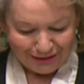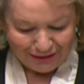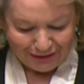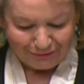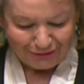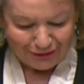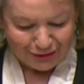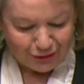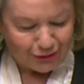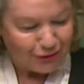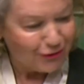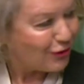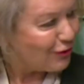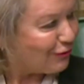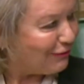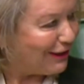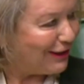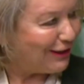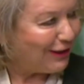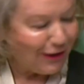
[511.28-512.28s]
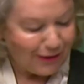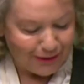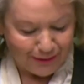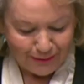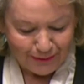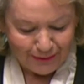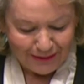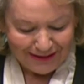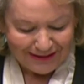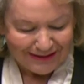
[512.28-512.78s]
Of the contrary,
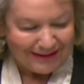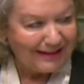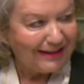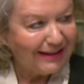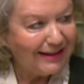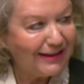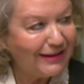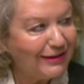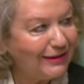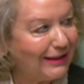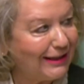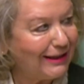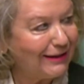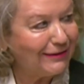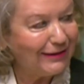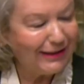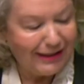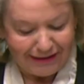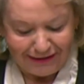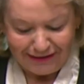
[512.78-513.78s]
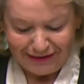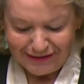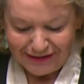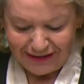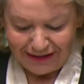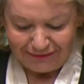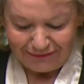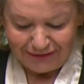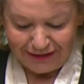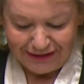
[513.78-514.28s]
no. I think the ayes
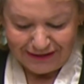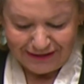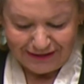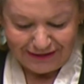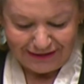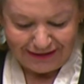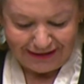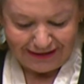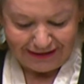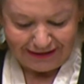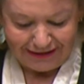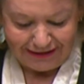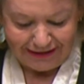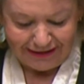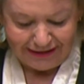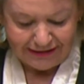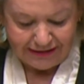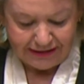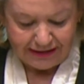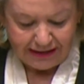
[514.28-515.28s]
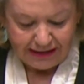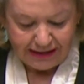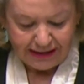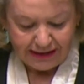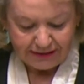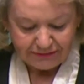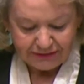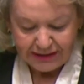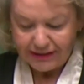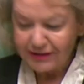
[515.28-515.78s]
have it. The ayes
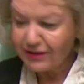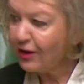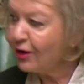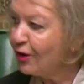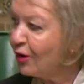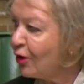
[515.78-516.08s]
have it.